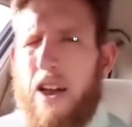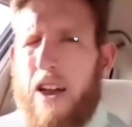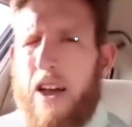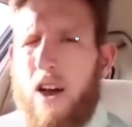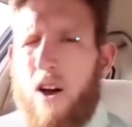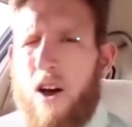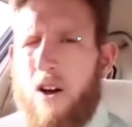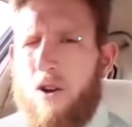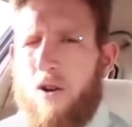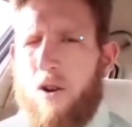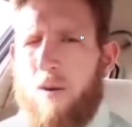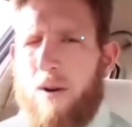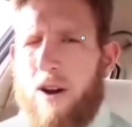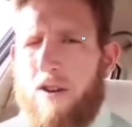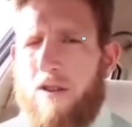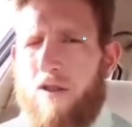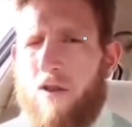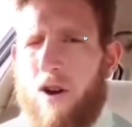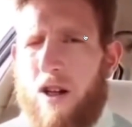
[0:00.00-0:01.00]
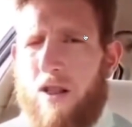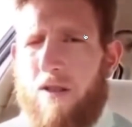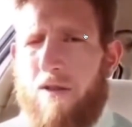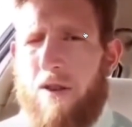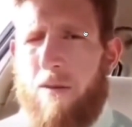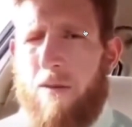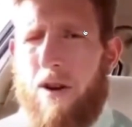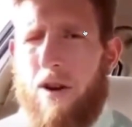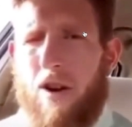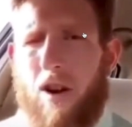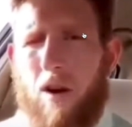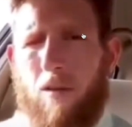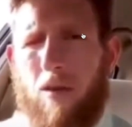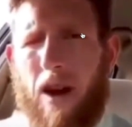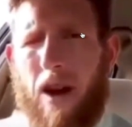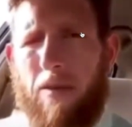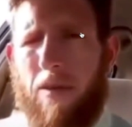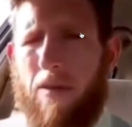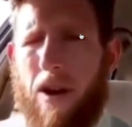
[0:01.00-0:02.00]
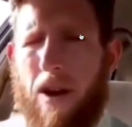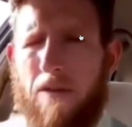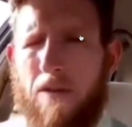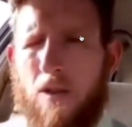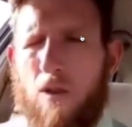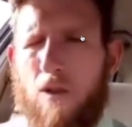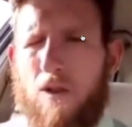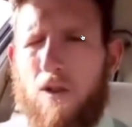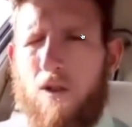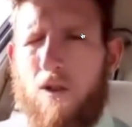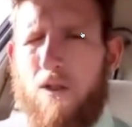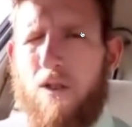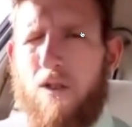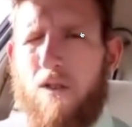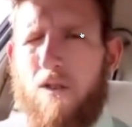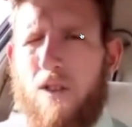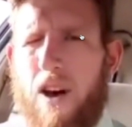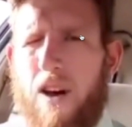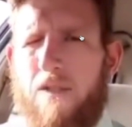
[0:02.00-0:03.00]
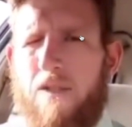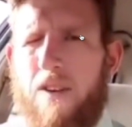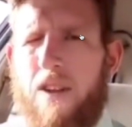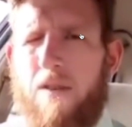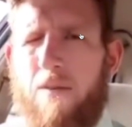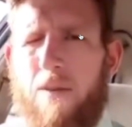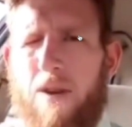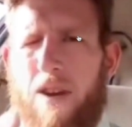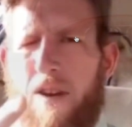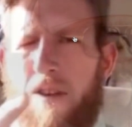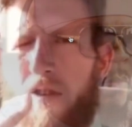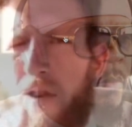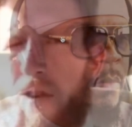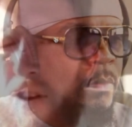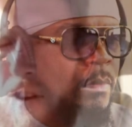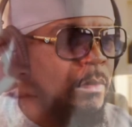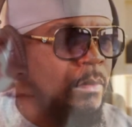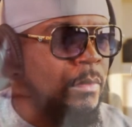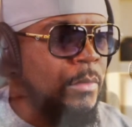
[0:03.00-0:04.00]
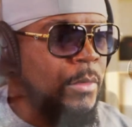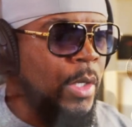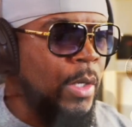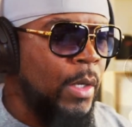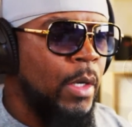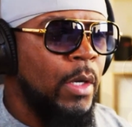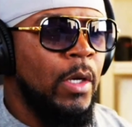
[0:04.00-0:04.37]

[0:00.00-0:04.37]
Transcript: Now, I don't know about you, I live in America. Black people have no assurance of their life, and it's because you're Israelite.